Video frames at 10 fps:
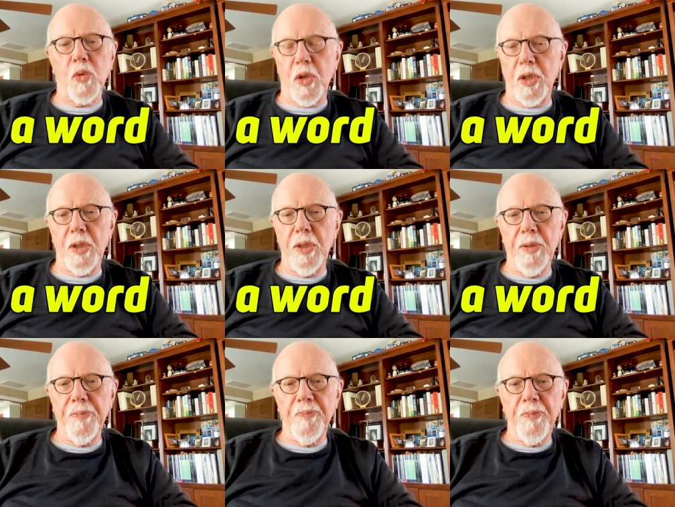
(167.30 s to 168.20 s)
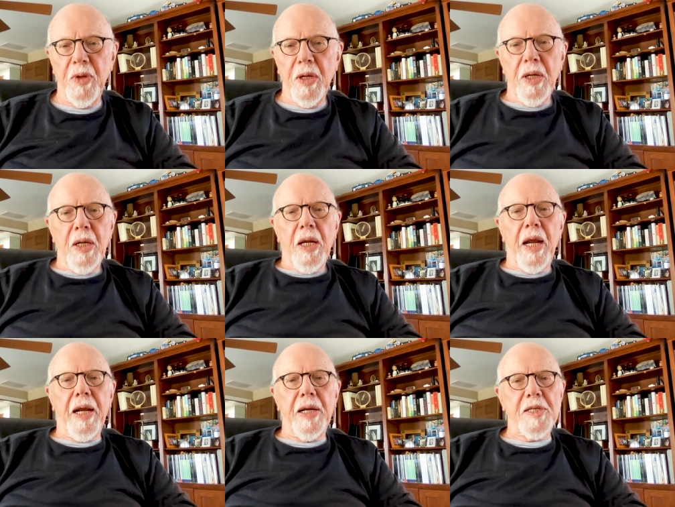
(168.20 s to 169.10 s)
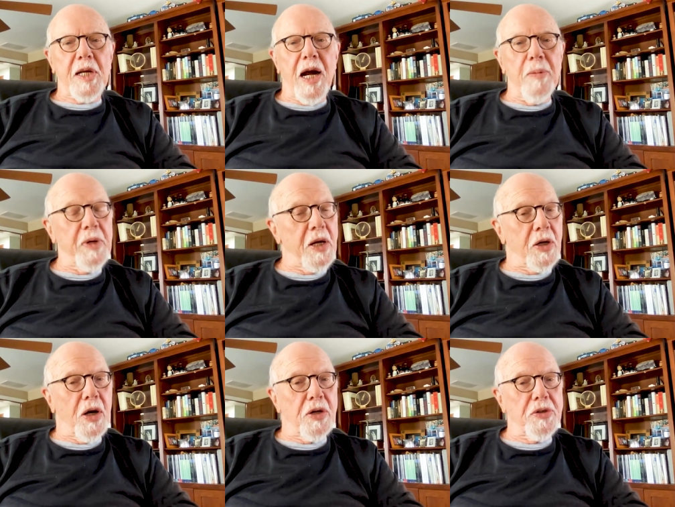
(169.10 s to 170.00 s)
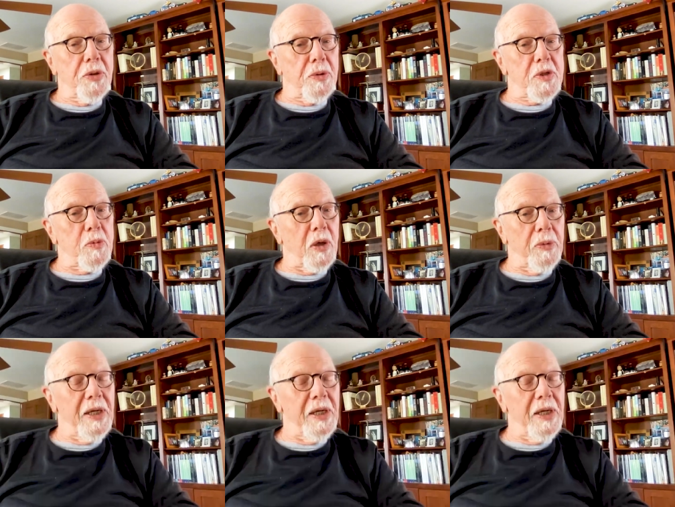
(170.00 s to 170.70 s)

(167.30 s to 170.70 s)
a word, and it's common in cartoons. Well,